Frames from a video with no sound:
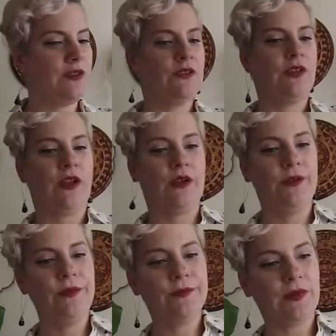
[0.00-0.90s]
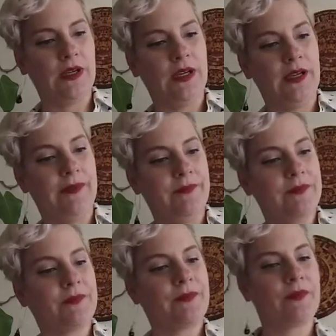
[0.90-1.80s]
So,
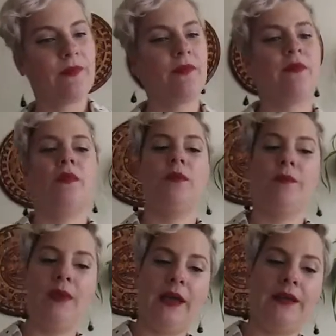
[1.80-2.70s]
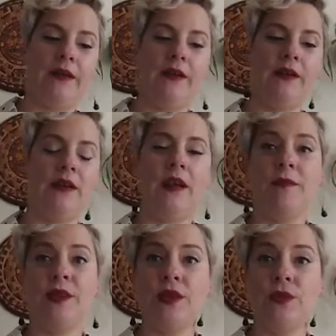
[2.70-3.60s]
um, pattern
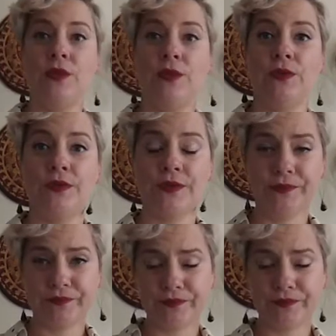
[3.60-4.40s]
can be used